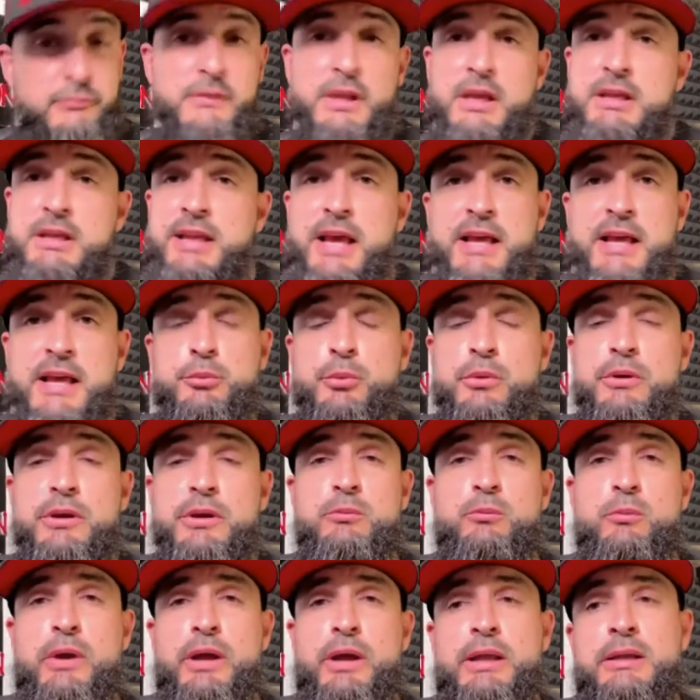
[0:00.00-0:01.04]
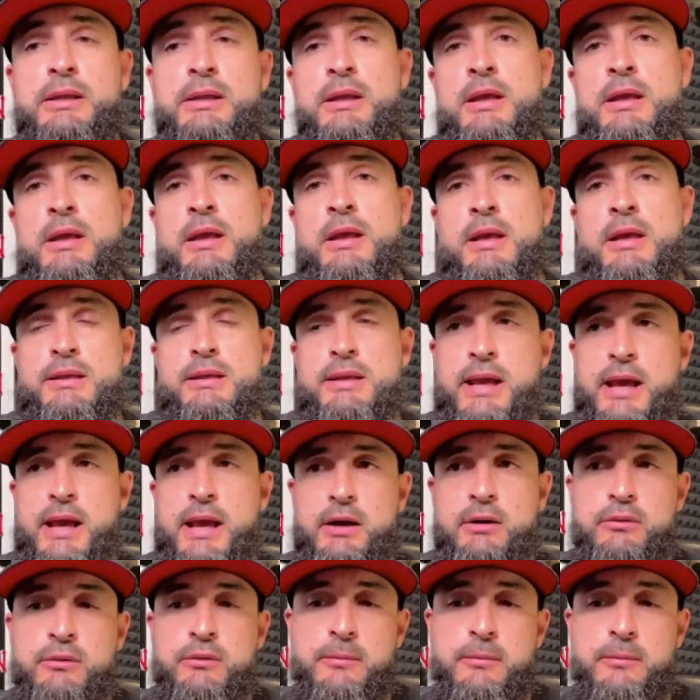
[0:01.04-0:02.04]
that's where he went. Now